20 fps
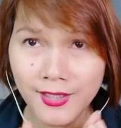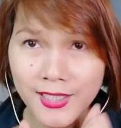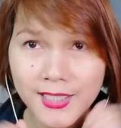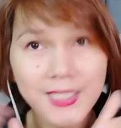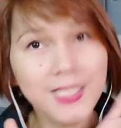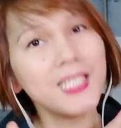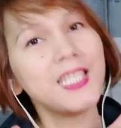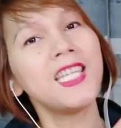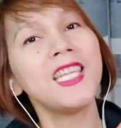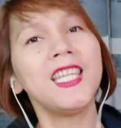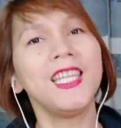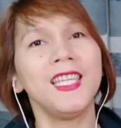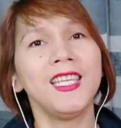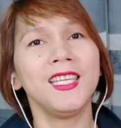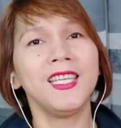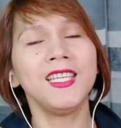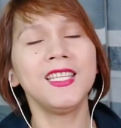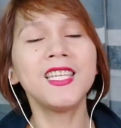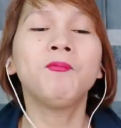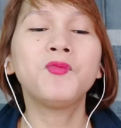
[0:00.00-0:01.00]

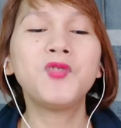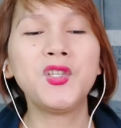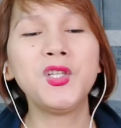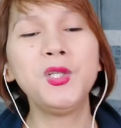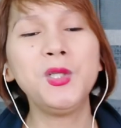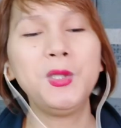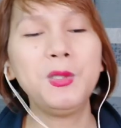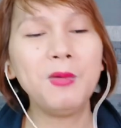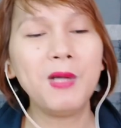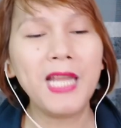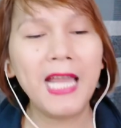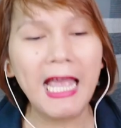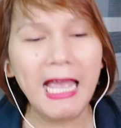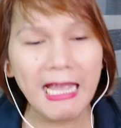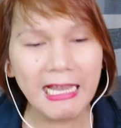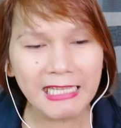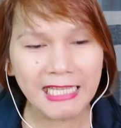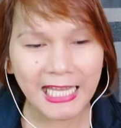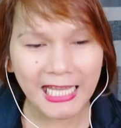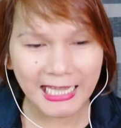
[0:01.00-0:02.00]
excited to
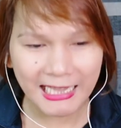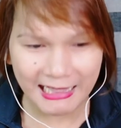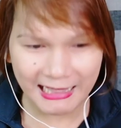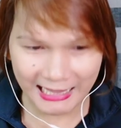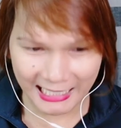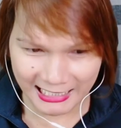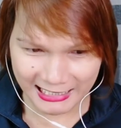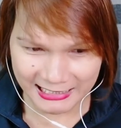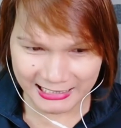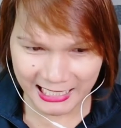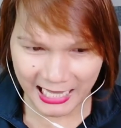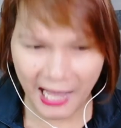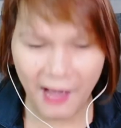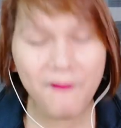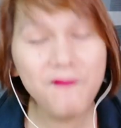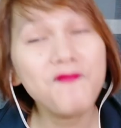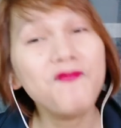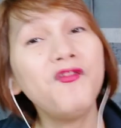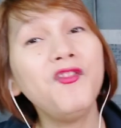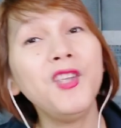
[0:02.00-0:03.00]
react in this
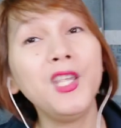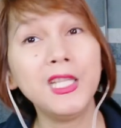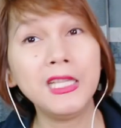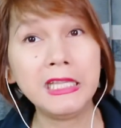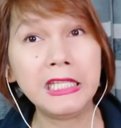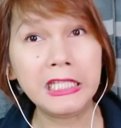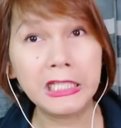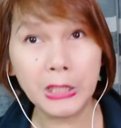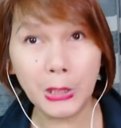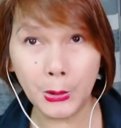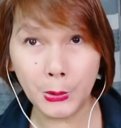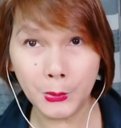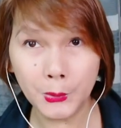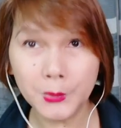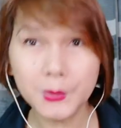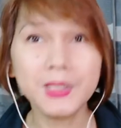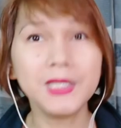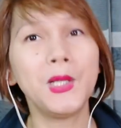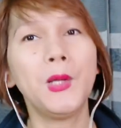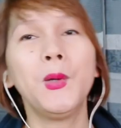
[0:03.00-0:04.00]

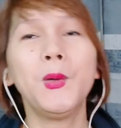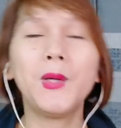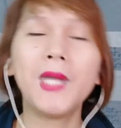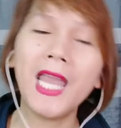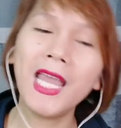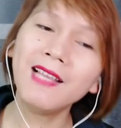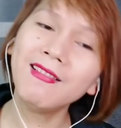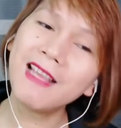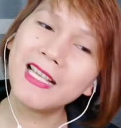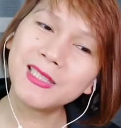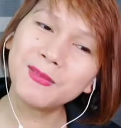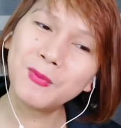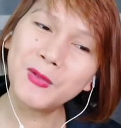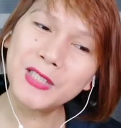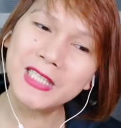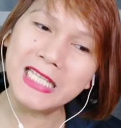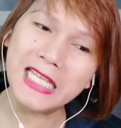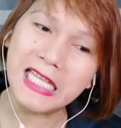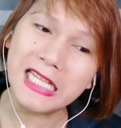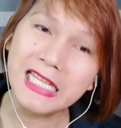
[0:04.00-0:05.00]
video. So, okay, let's
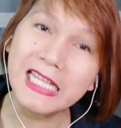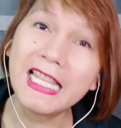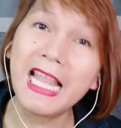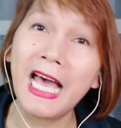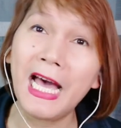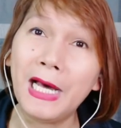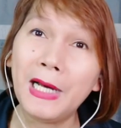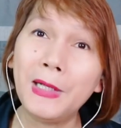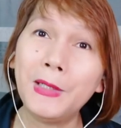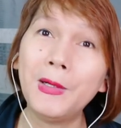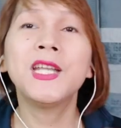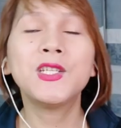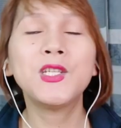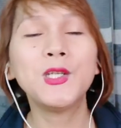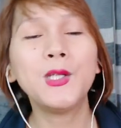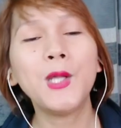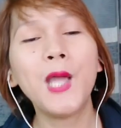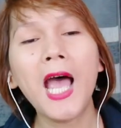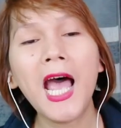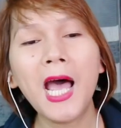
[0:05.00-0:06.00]
proceed now
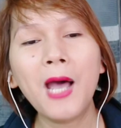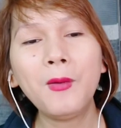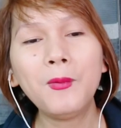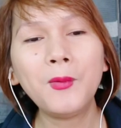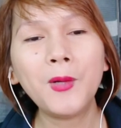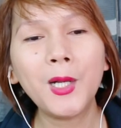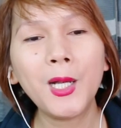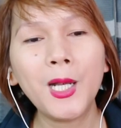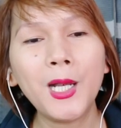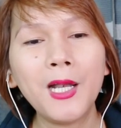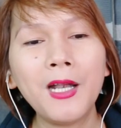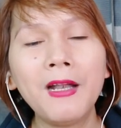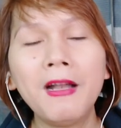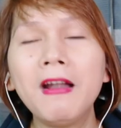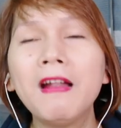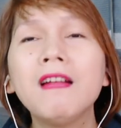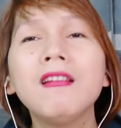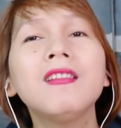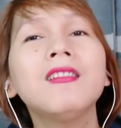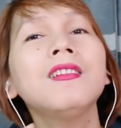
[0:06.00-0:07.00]
to
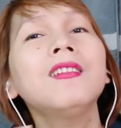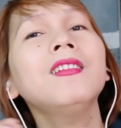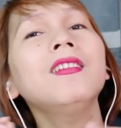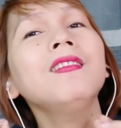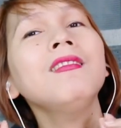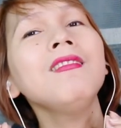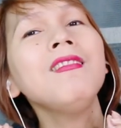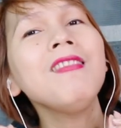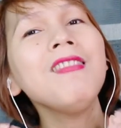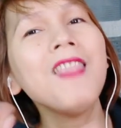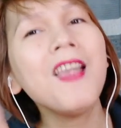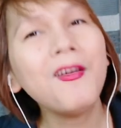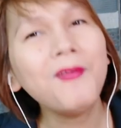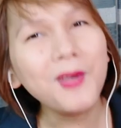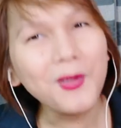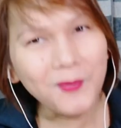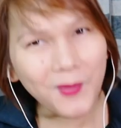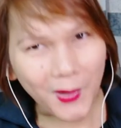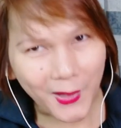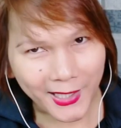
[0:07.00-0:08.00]
our
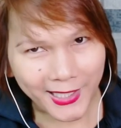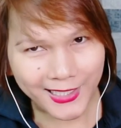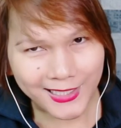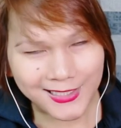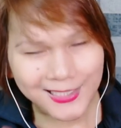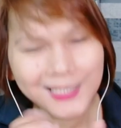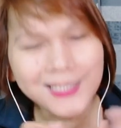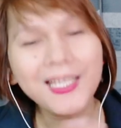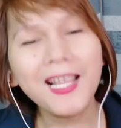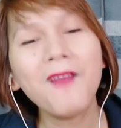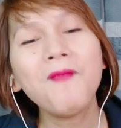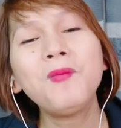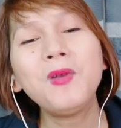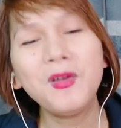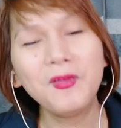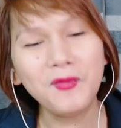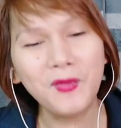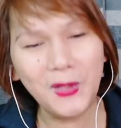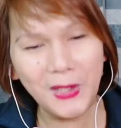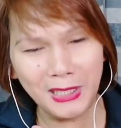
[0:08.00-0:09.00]
lover voice
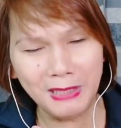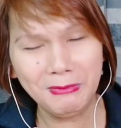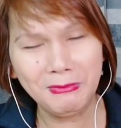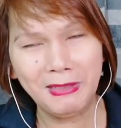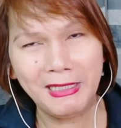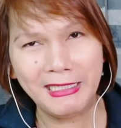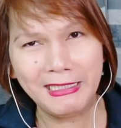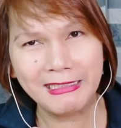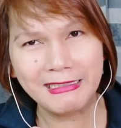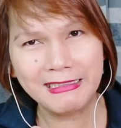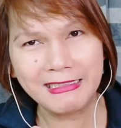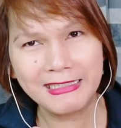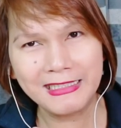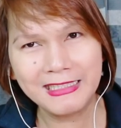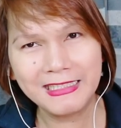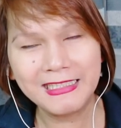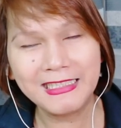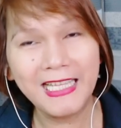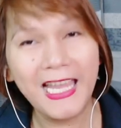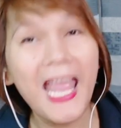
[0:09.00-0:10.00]

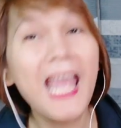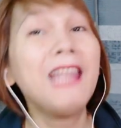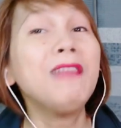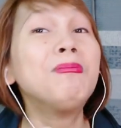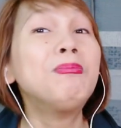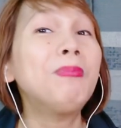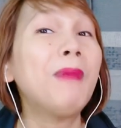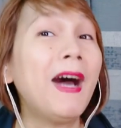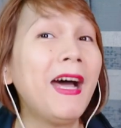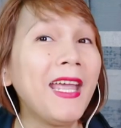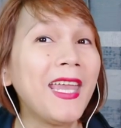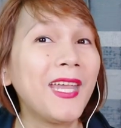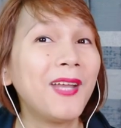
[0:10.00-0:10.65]
performance and my